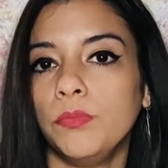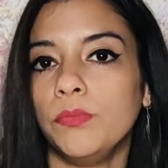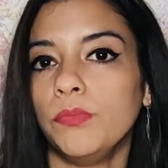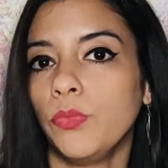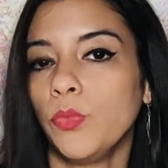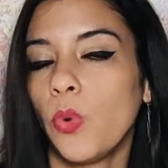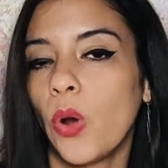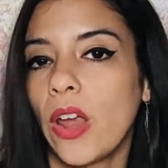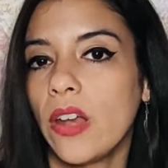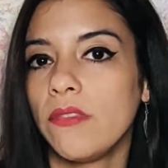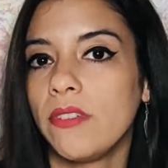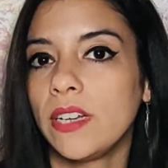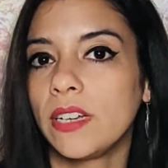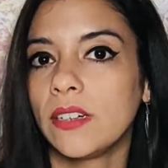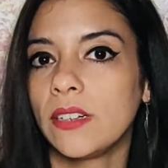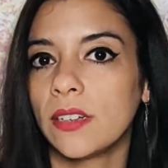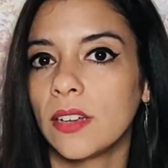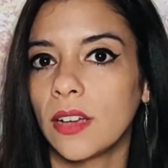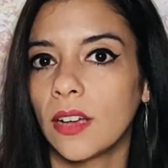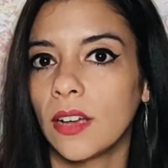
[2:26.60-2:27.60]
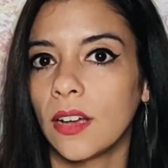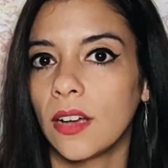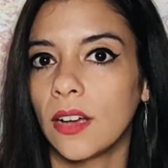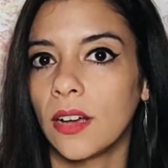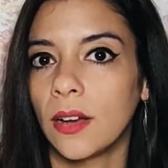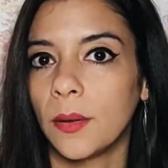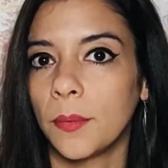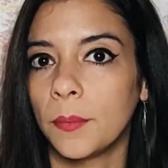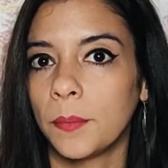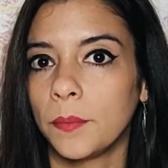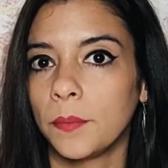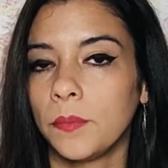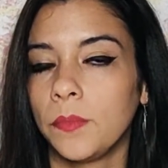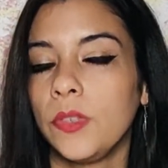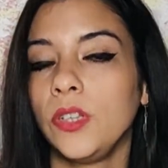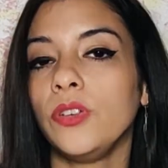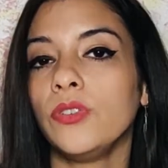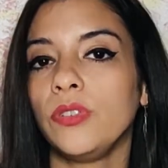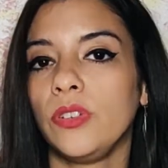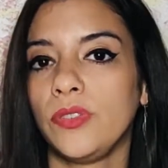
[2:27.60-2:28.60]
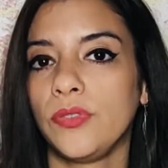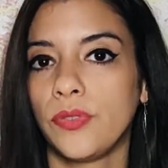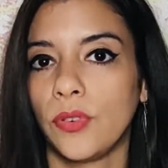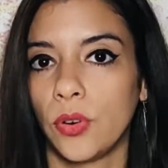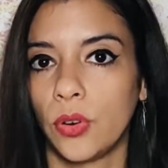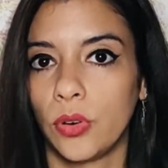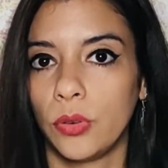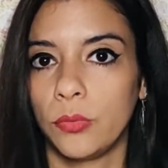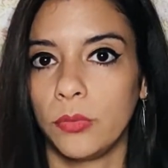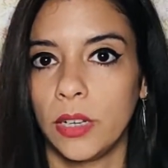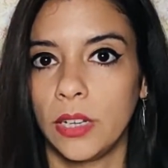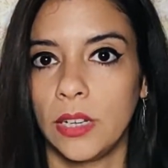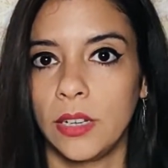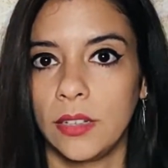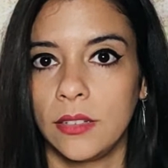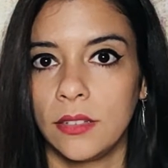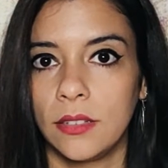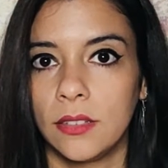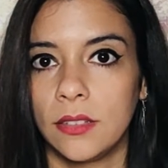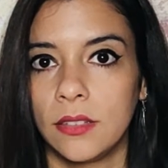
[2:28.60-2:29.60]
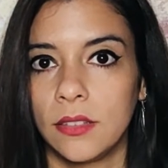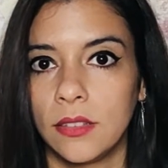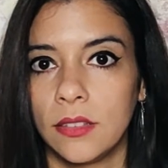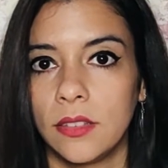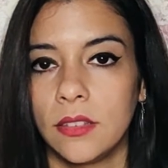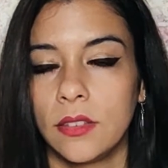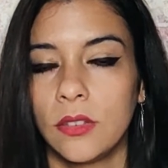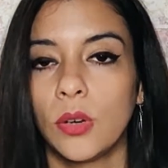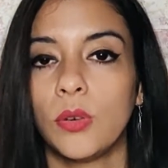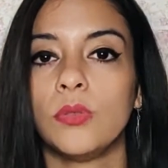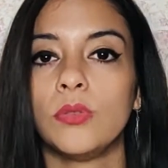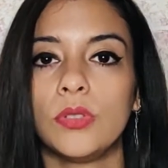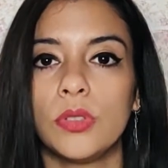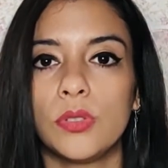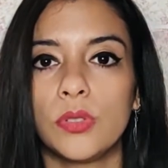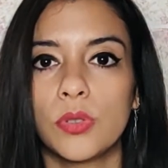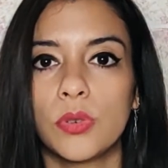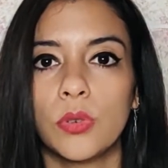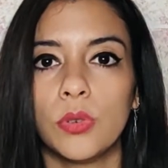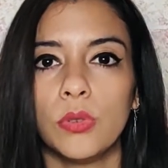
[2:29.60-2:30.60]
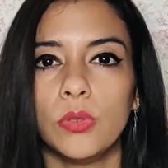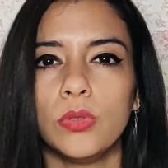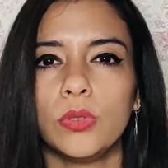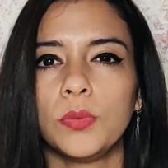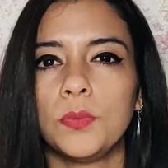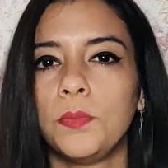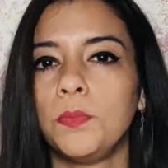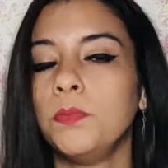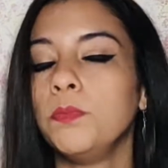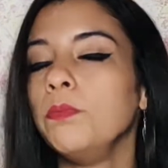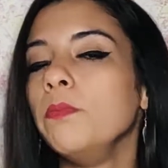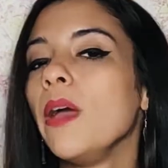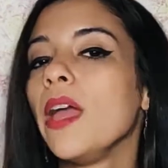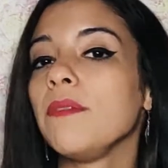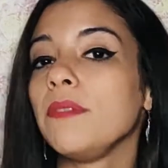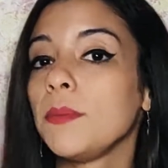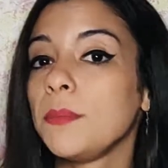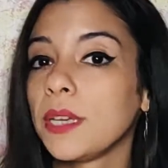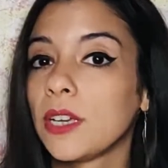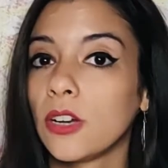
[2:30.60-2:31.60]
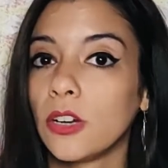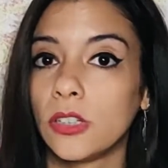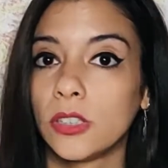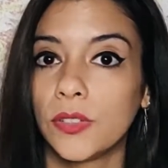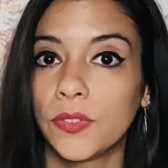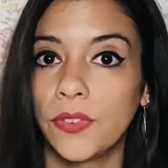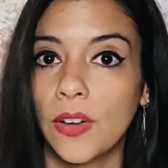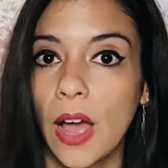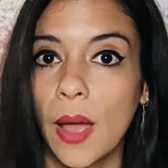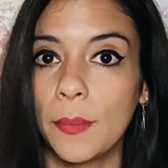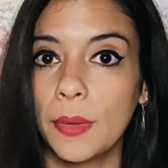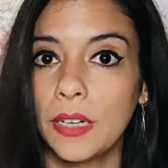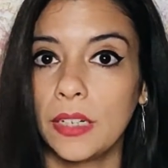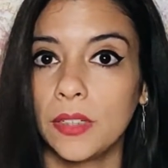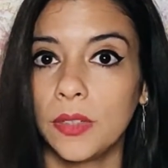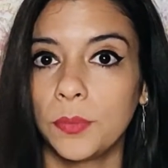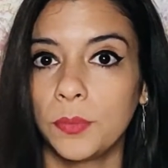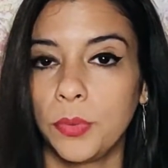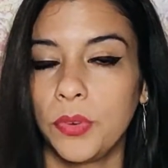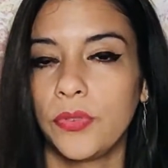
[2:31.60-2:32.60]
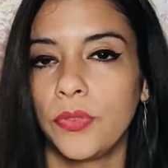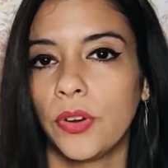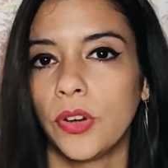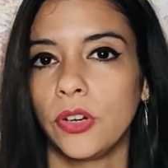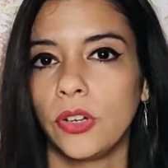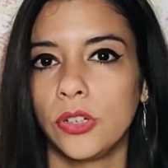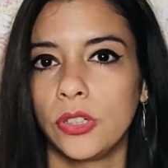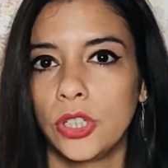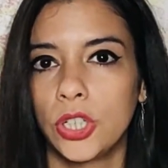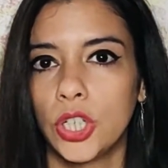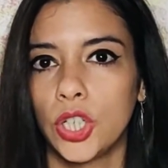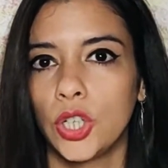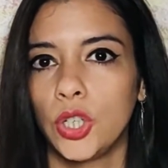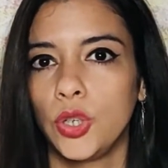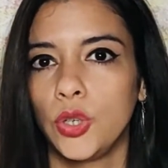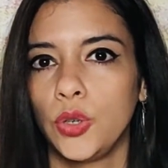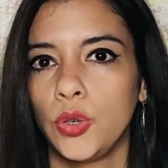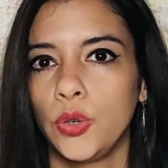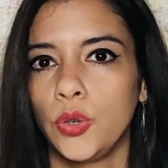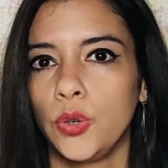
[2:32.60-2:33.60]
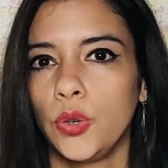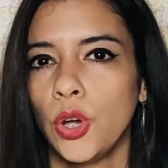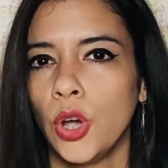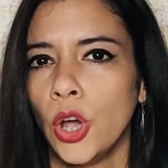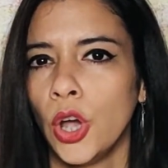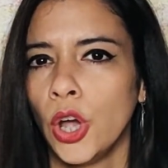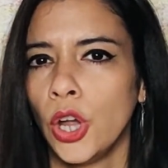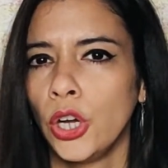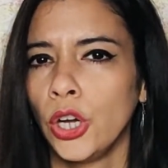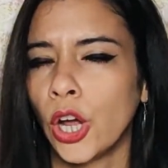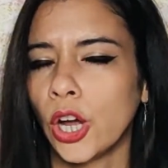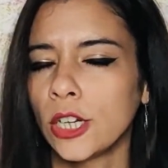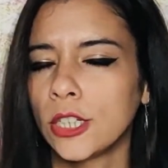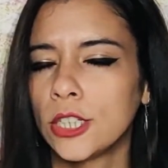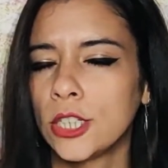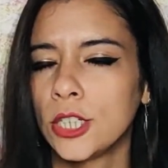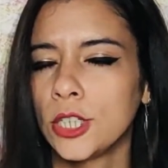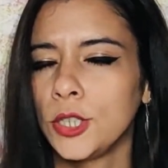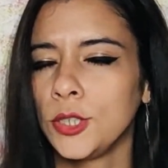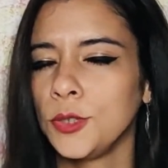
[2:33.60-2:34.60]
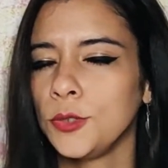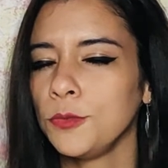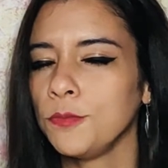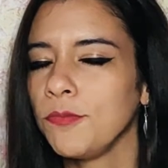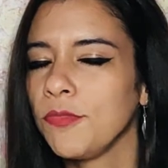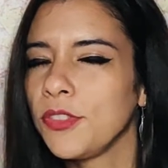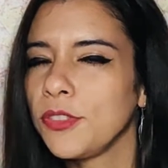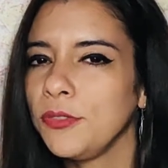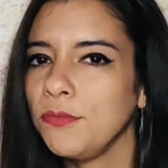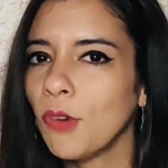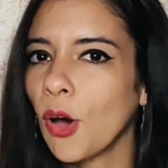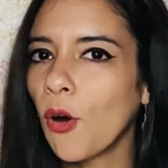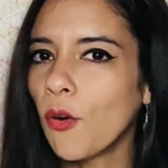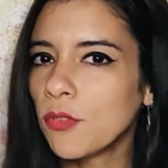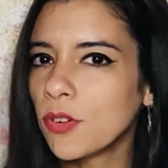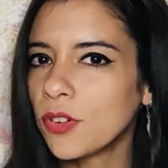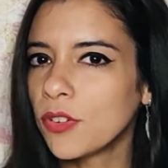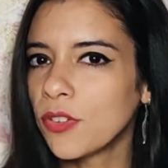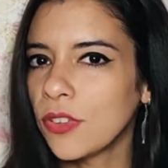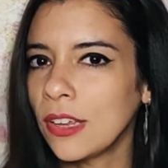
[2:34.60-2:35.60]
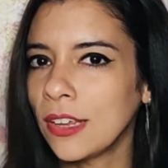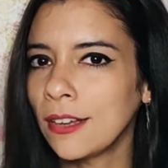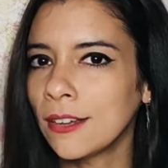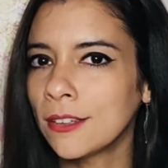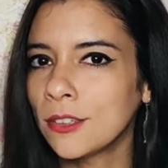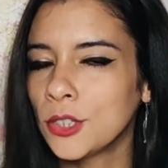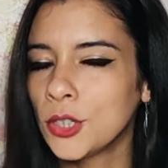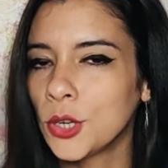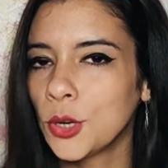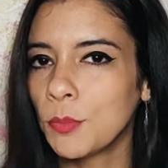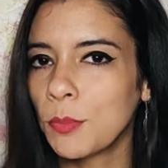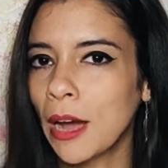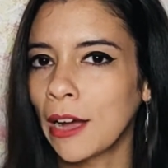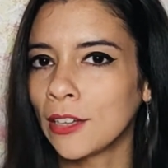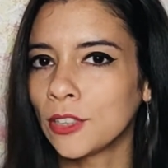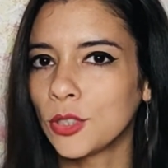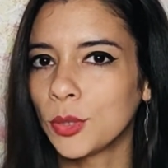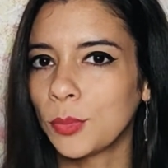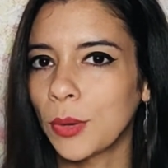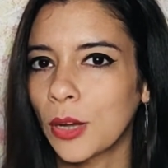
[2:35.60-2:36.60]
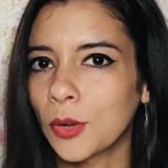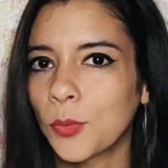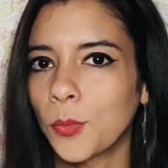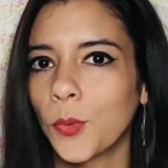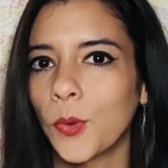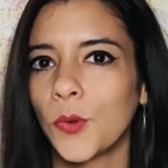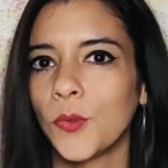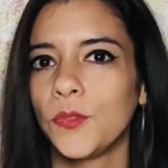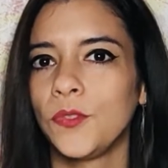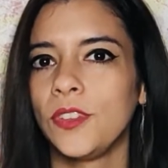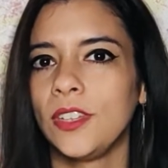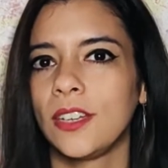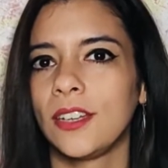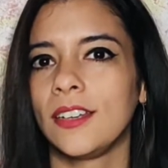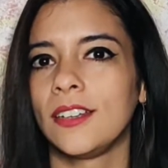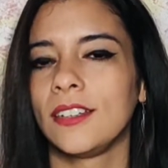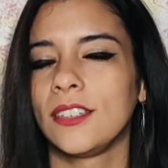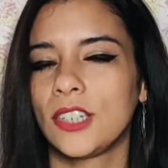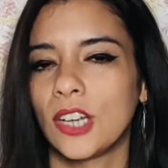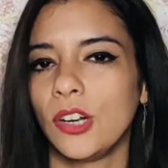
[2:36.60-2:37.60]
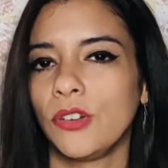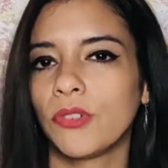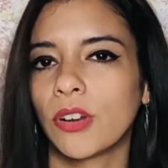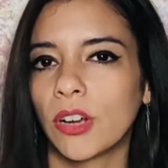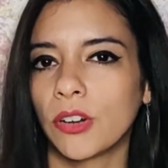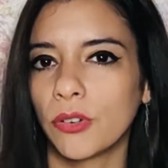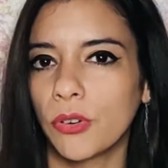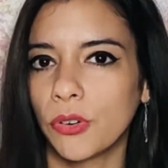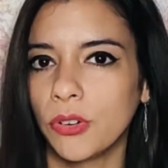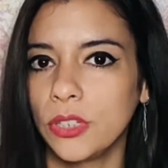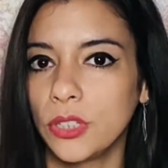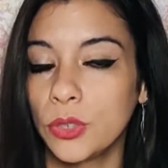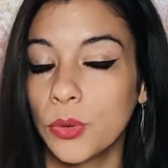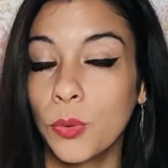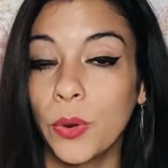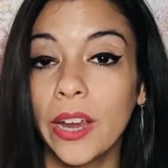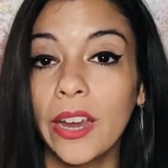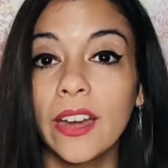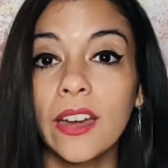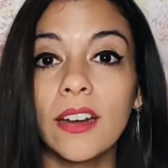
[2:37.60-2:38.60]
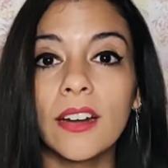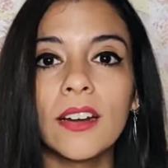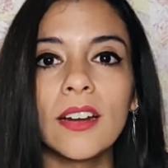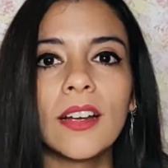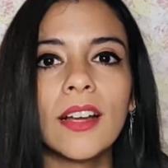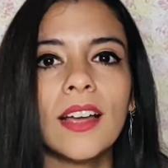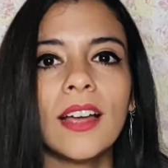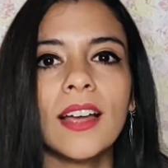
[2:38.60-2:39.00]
wearing uniform in those schools, maybe because families prefer to not to overthink too much about what the children are going to wear,